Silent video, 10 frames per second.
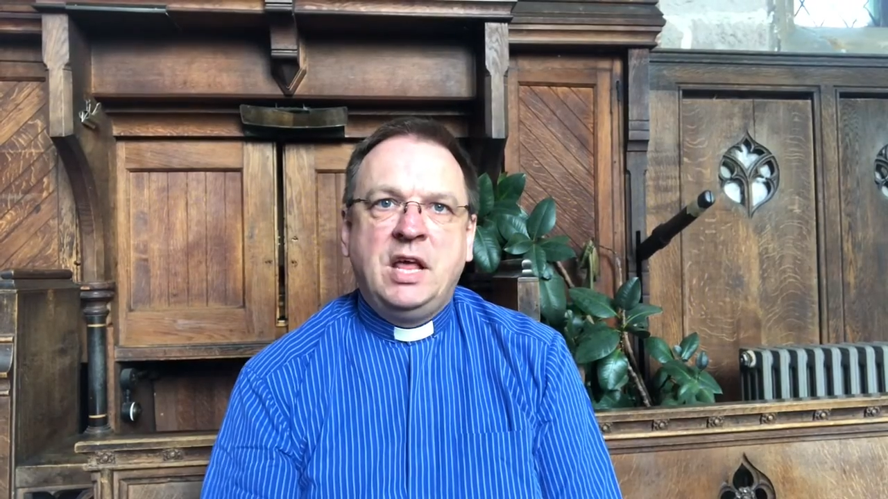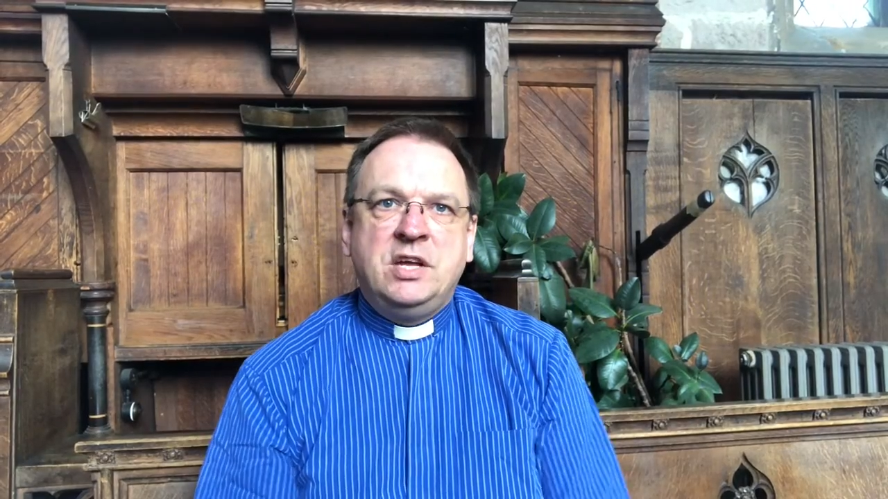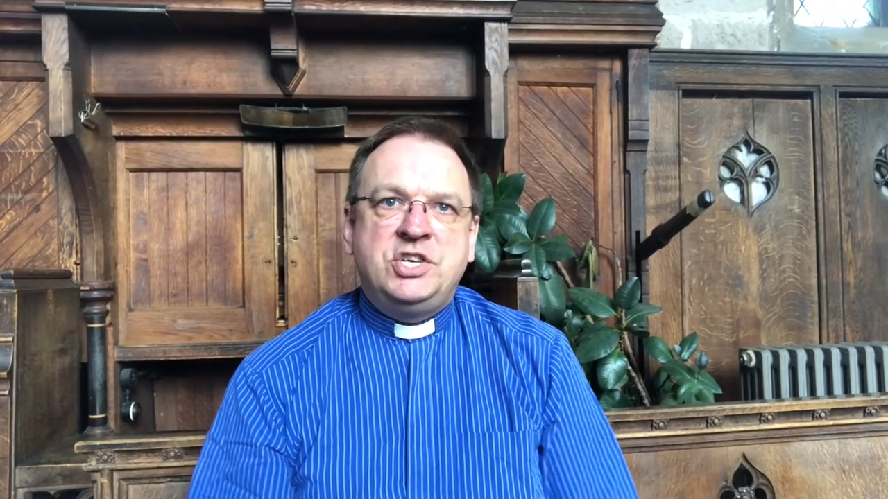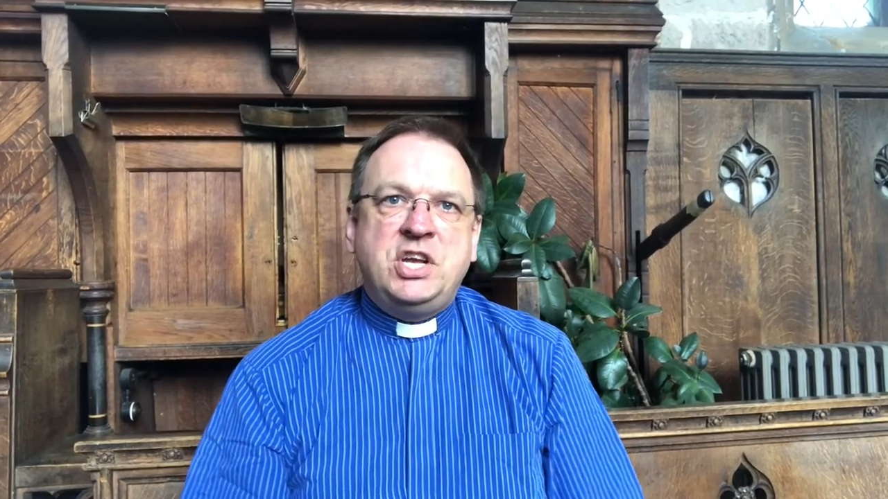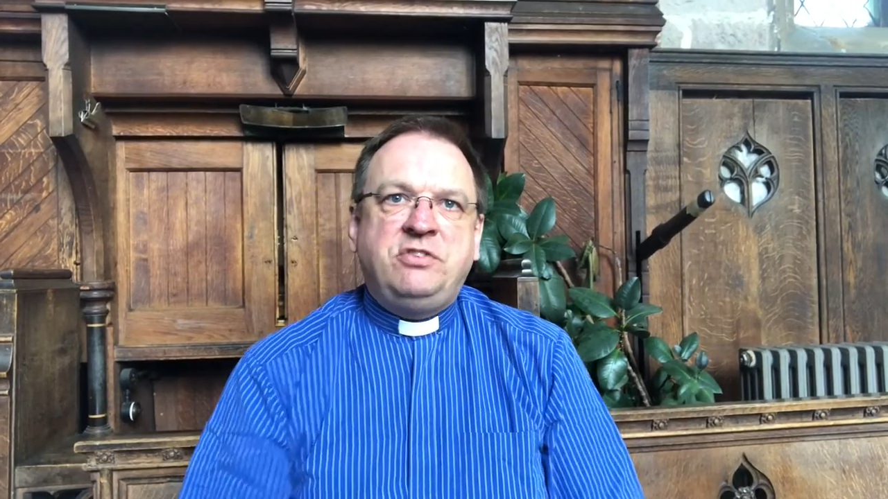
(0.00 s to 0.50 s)

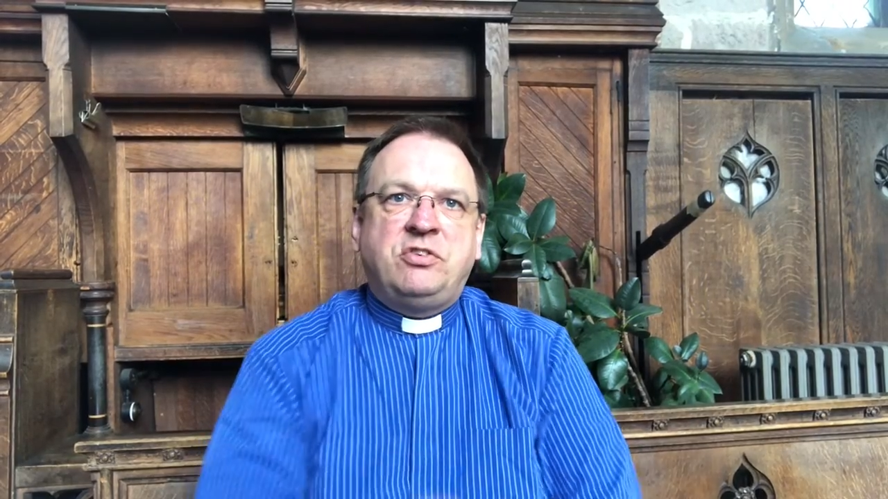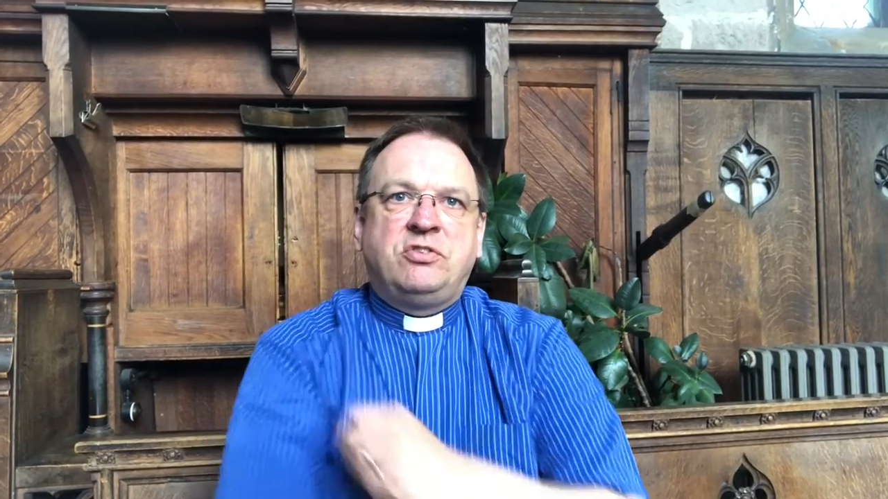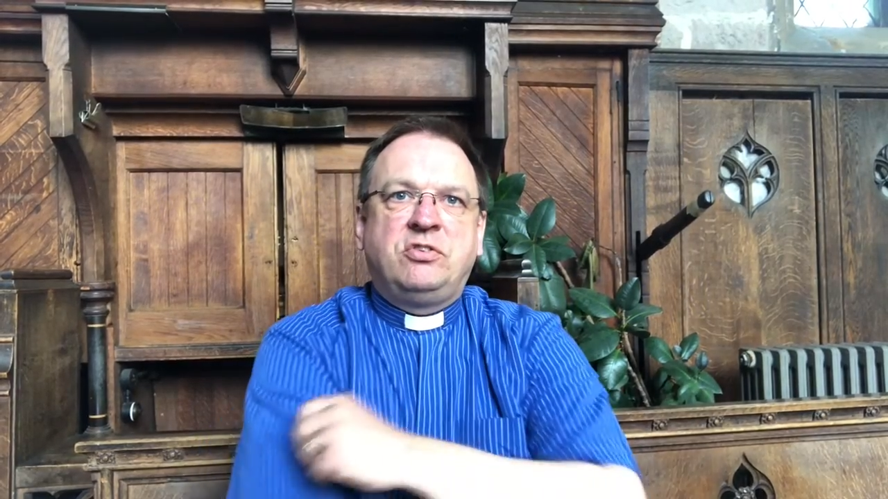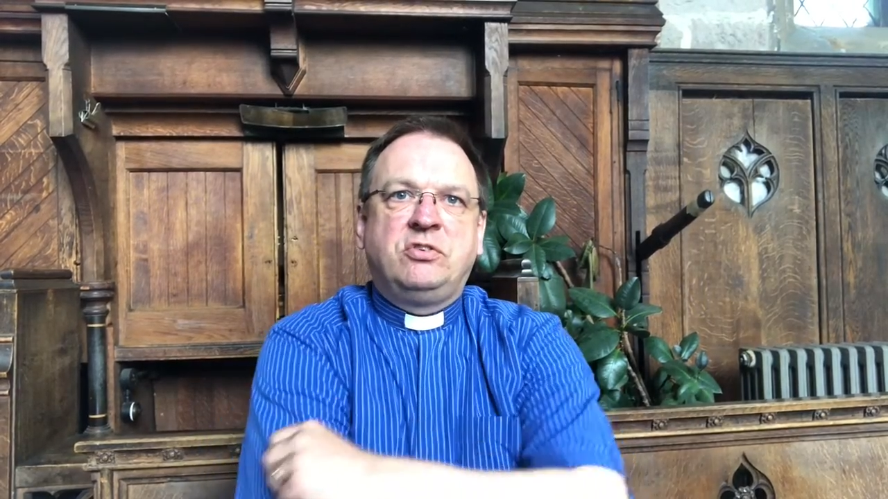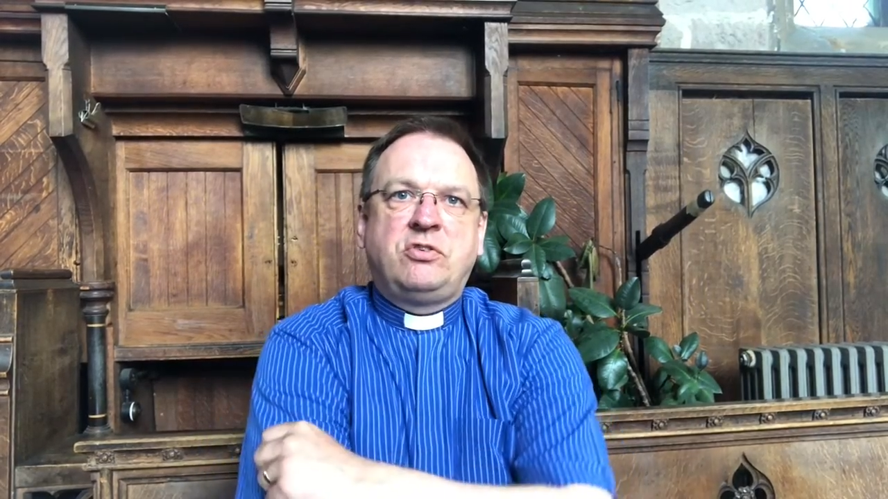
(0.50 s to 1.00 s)

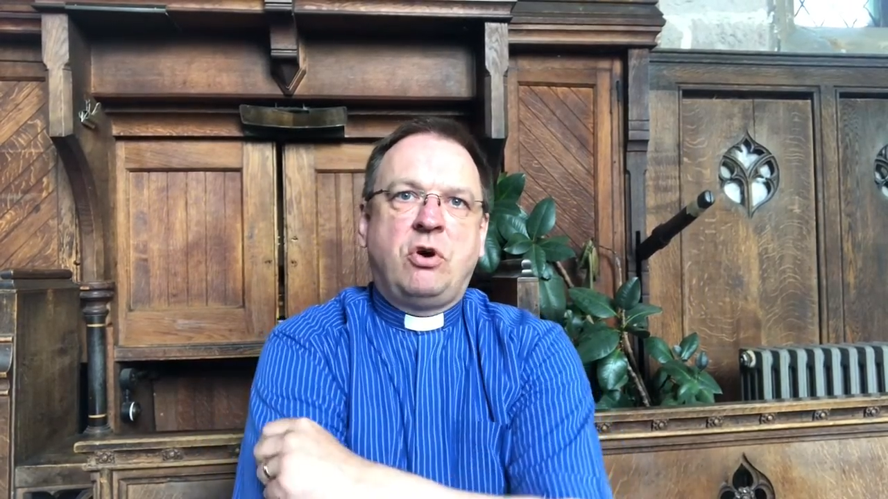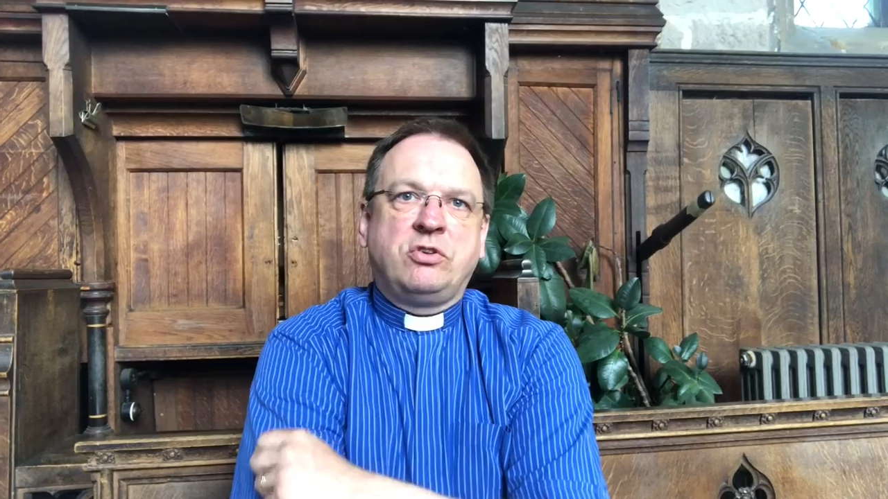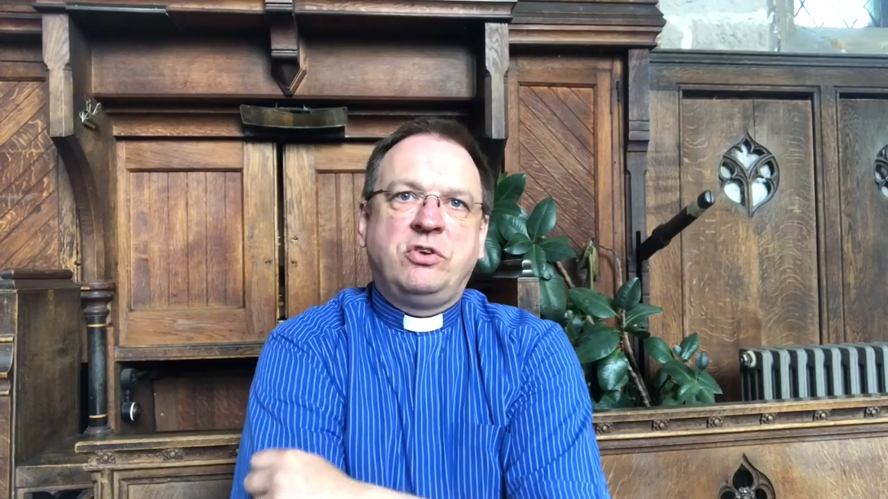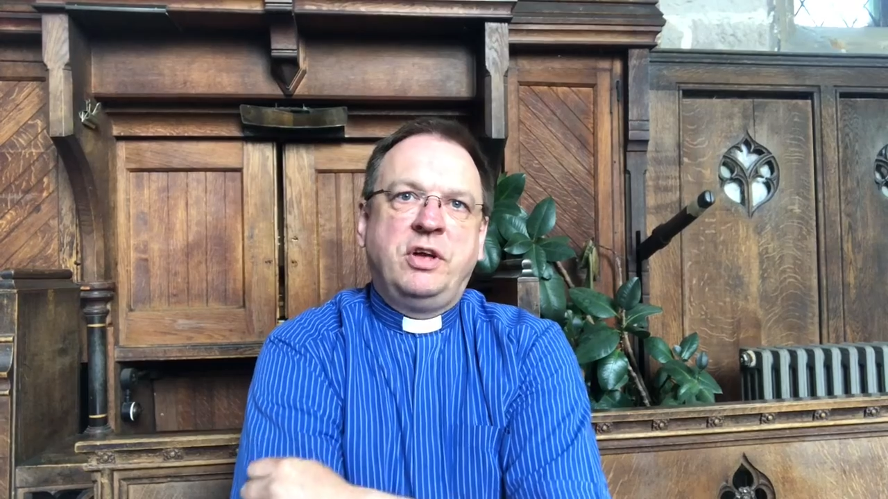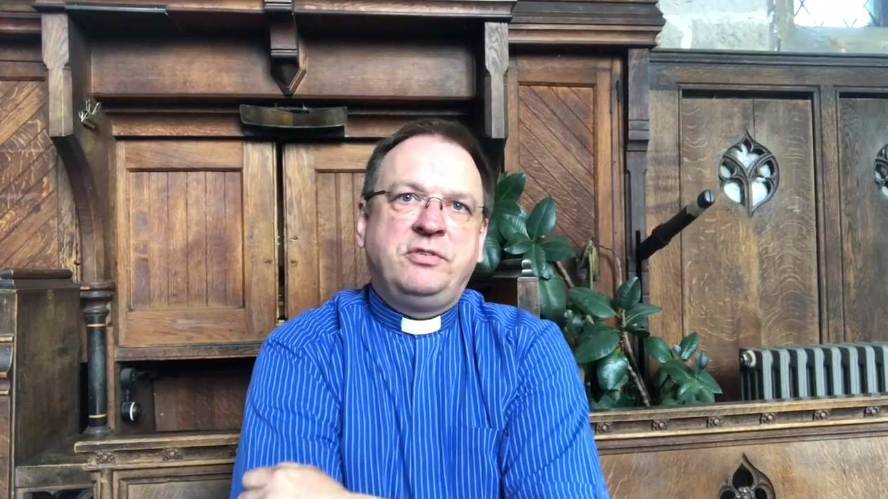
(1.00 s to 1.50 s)
Jesus talked
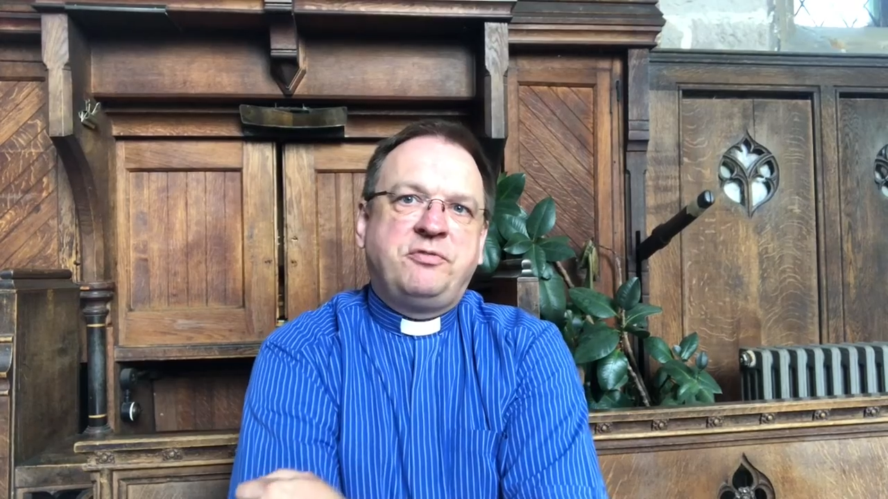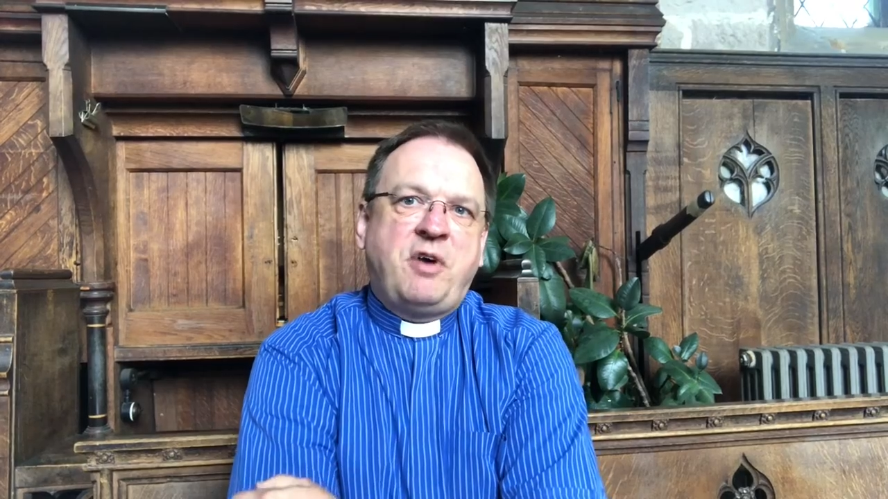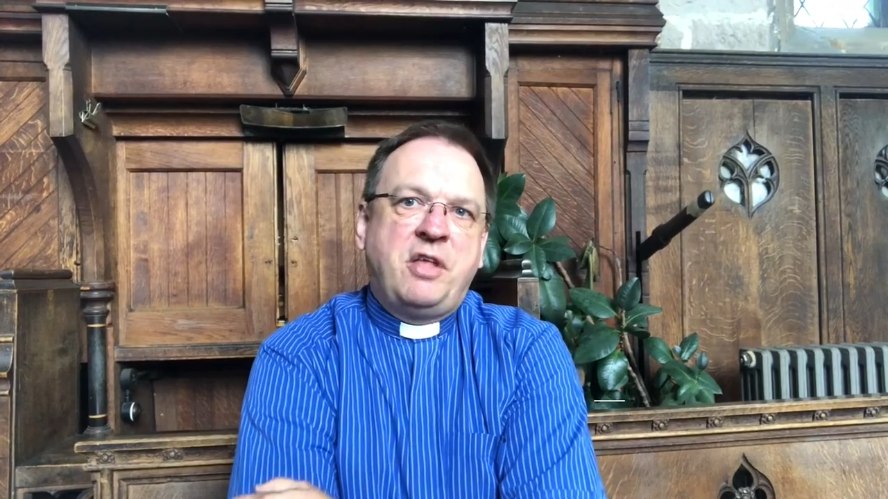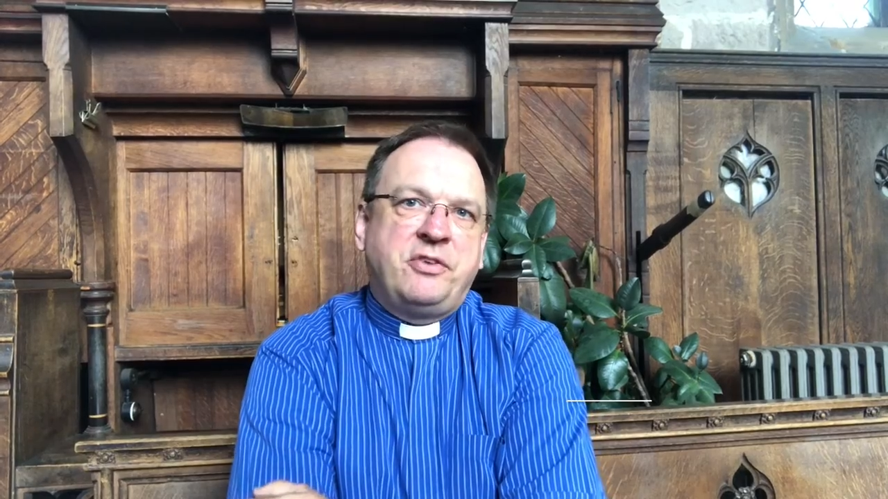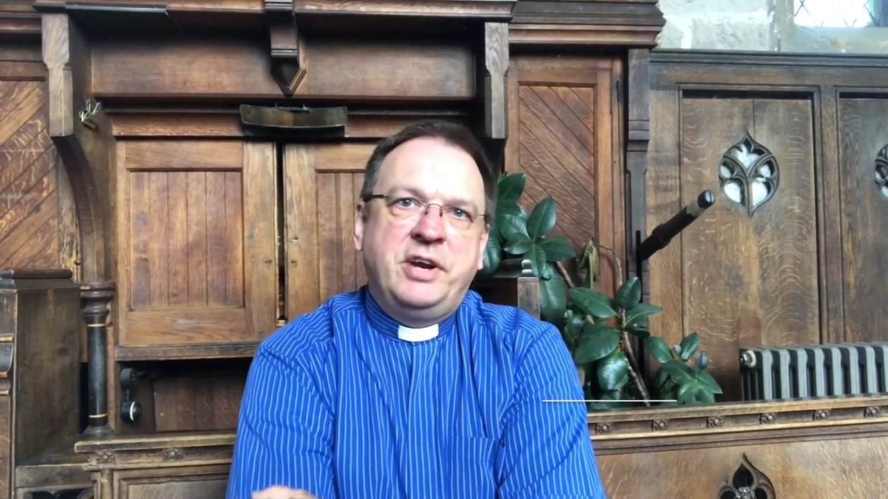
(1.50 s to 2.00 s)
to his
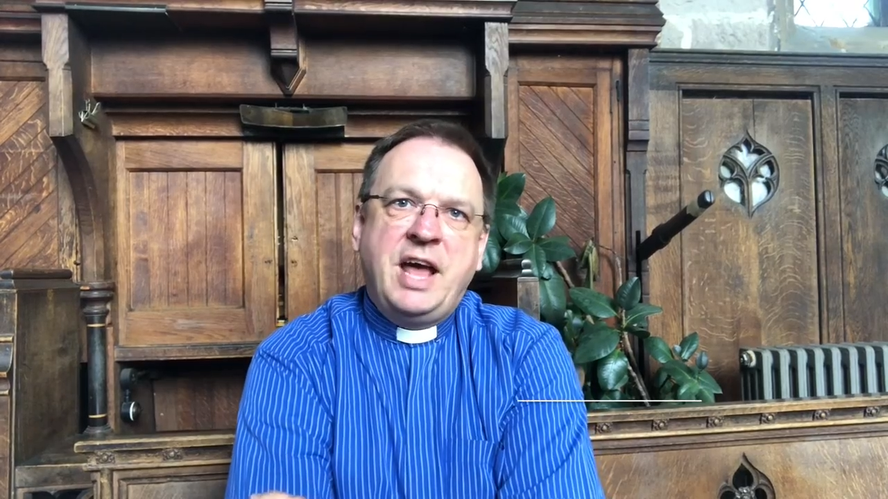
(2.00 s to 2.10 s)
Father in